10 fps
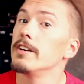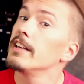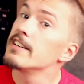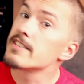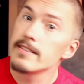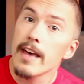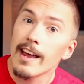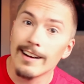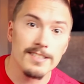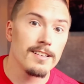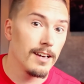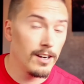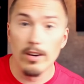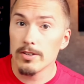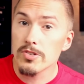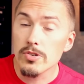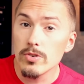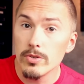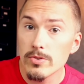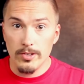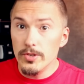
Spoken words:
needs nails and not screws.